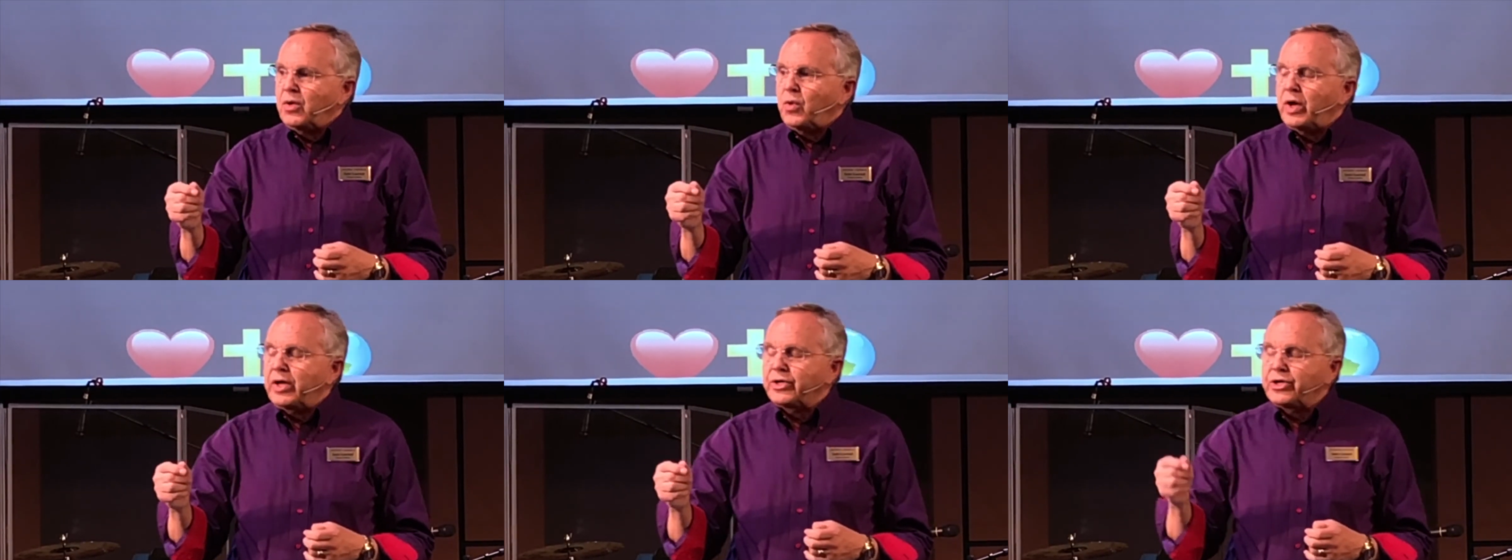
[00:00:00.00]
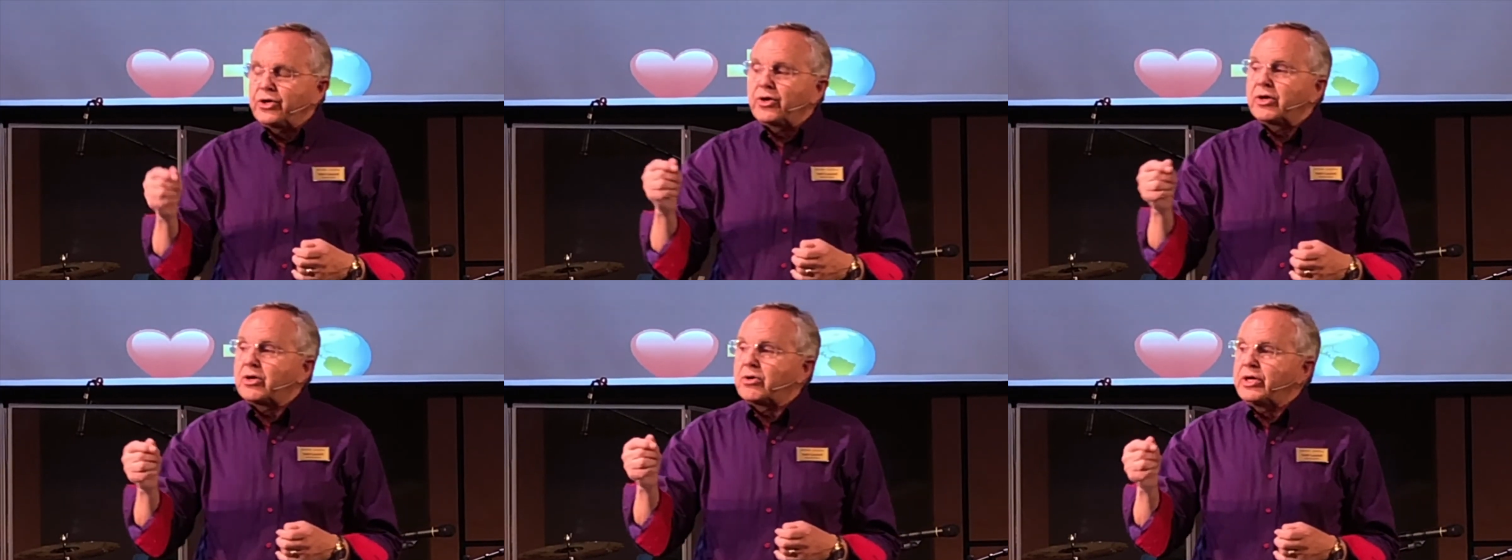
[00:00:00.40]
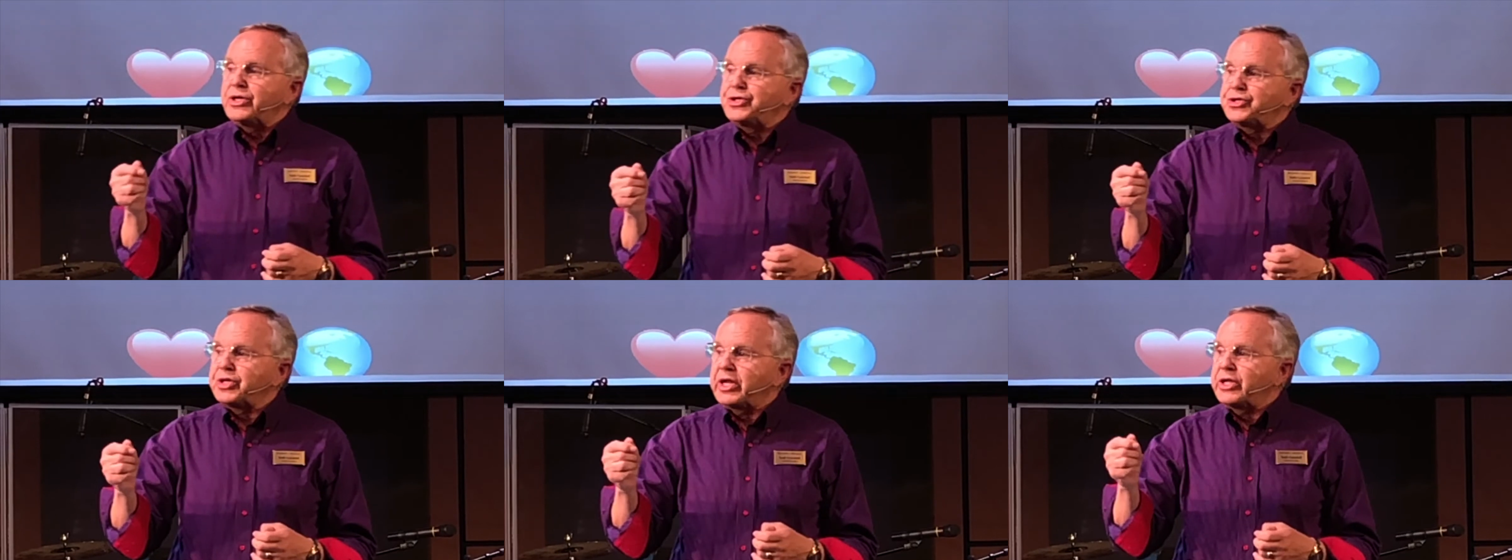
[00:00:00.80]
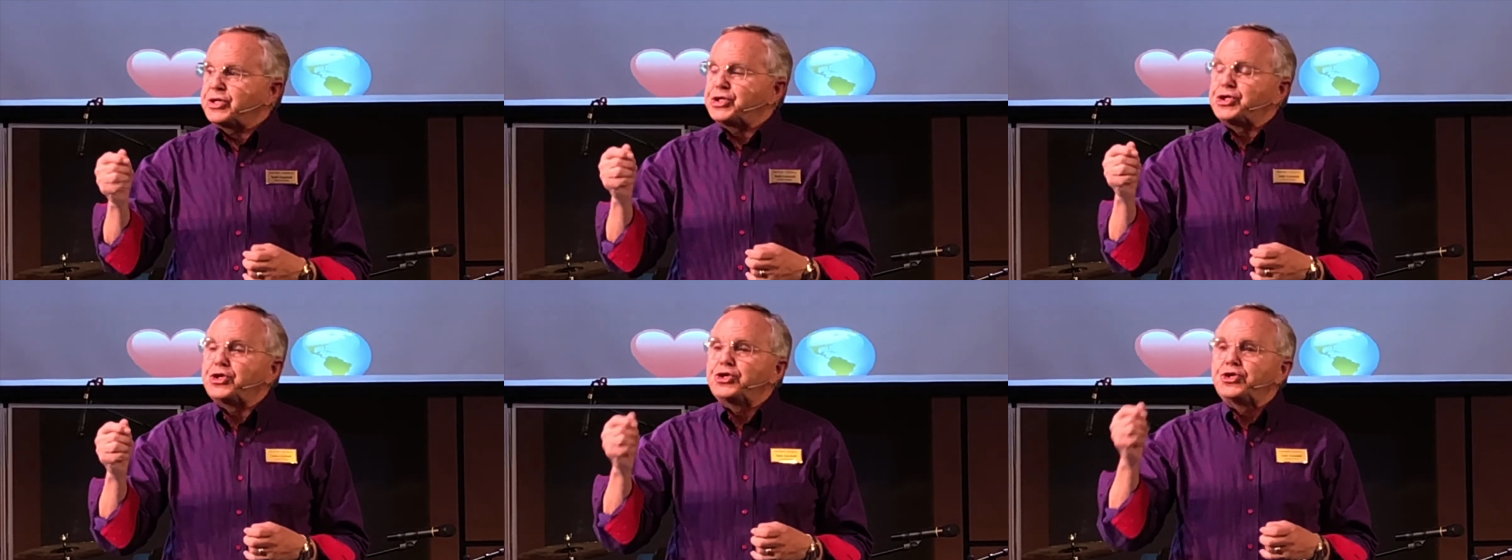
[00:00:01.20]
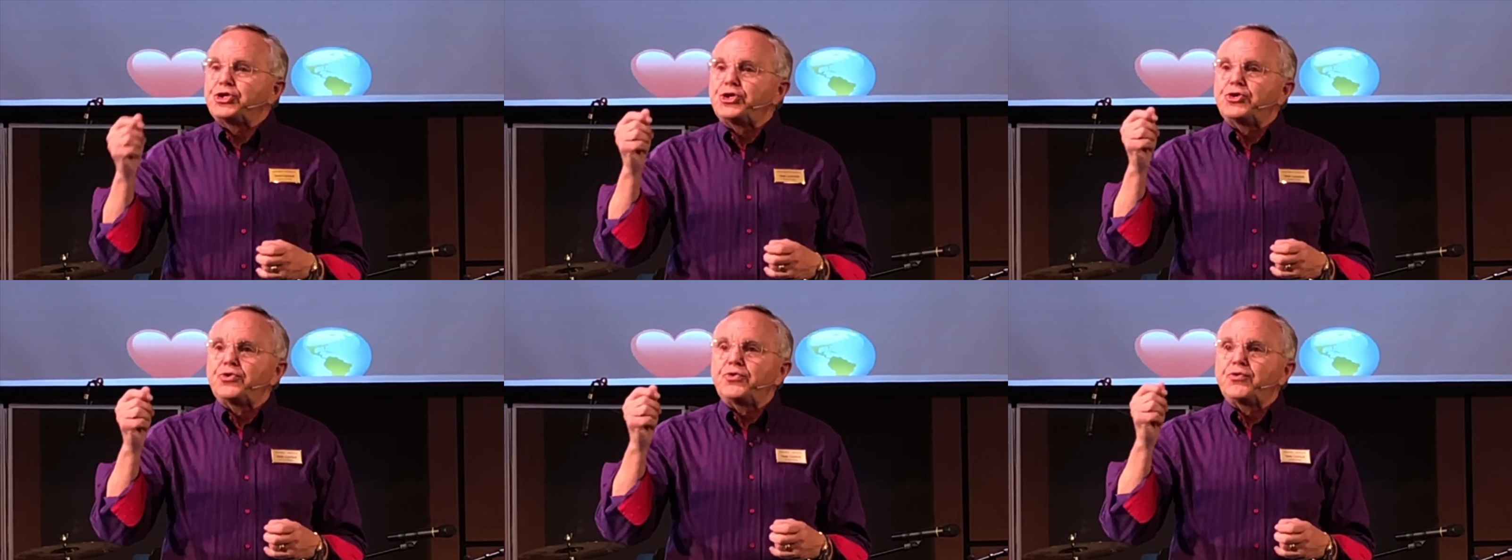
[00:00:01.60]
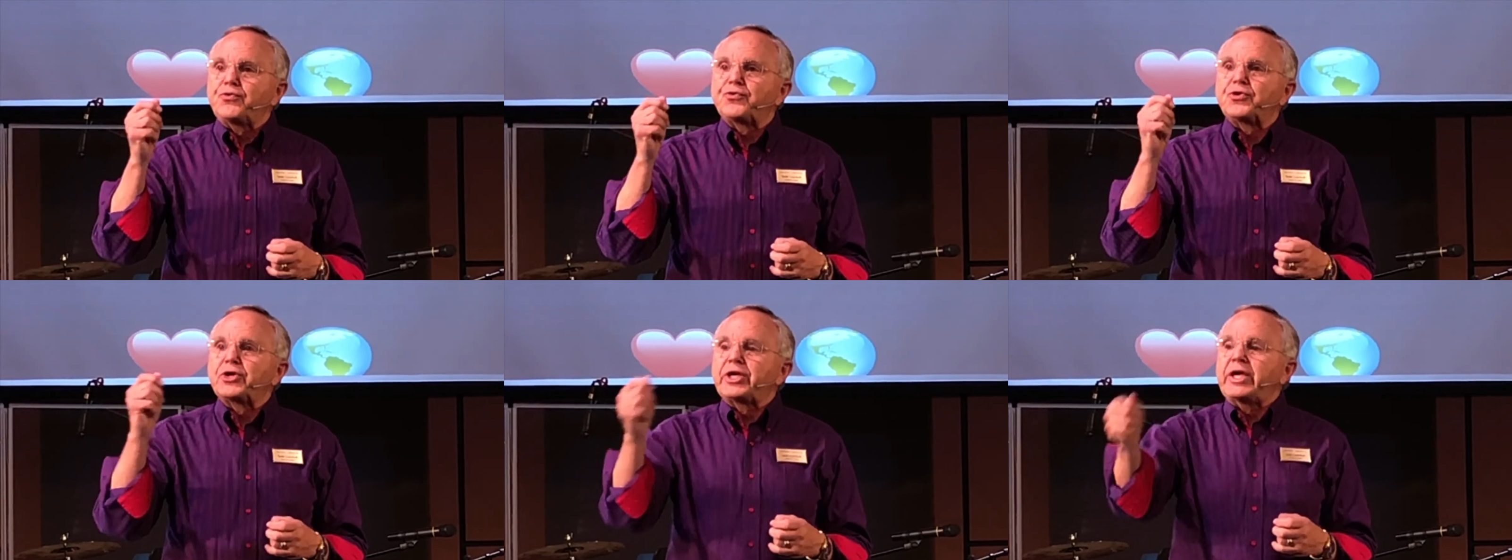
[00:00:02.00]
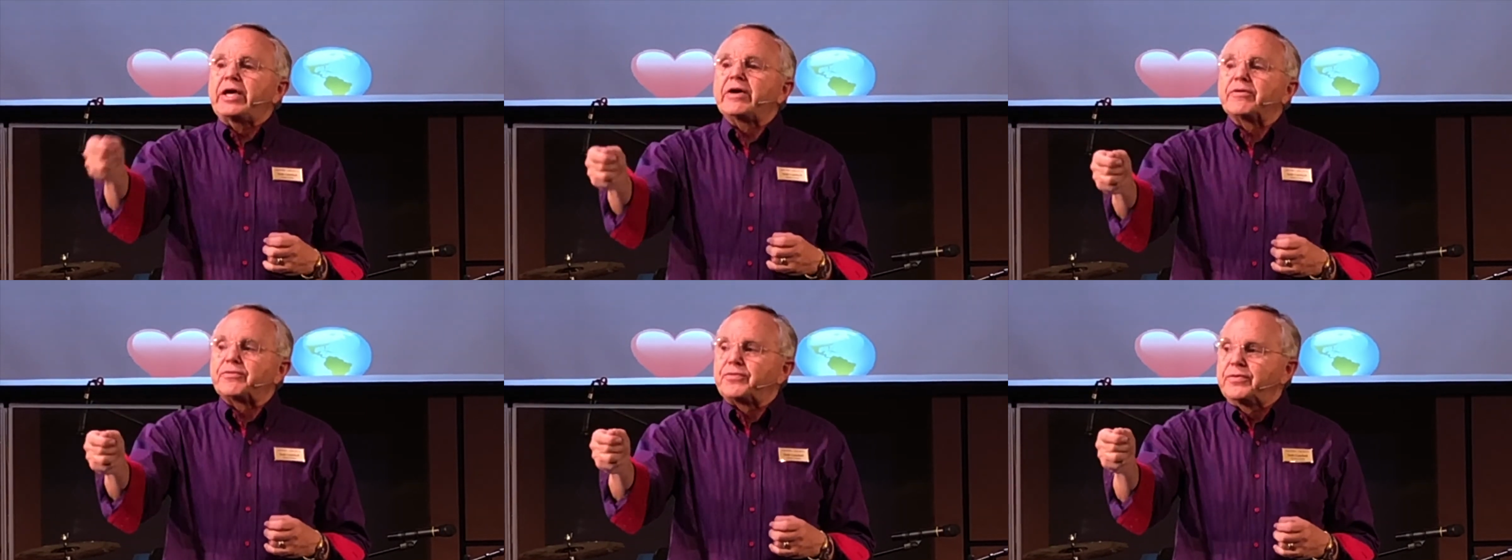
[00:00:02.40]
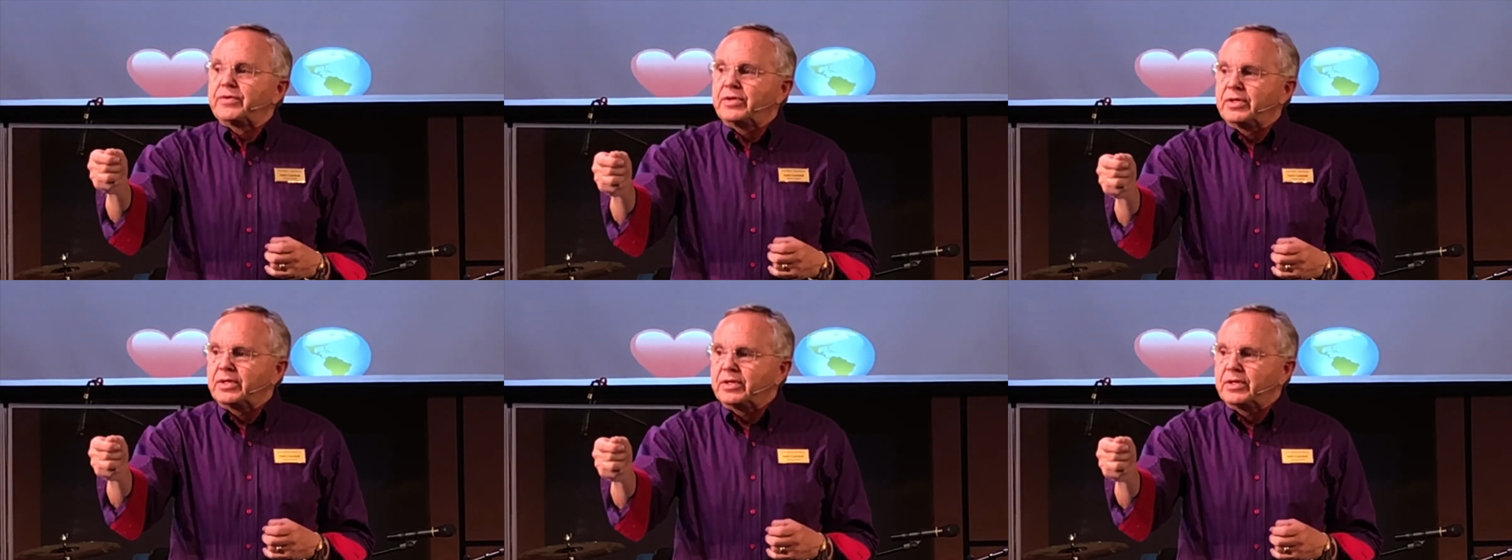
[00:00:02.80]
Well, you're a Christian, and shouldn't you forgive?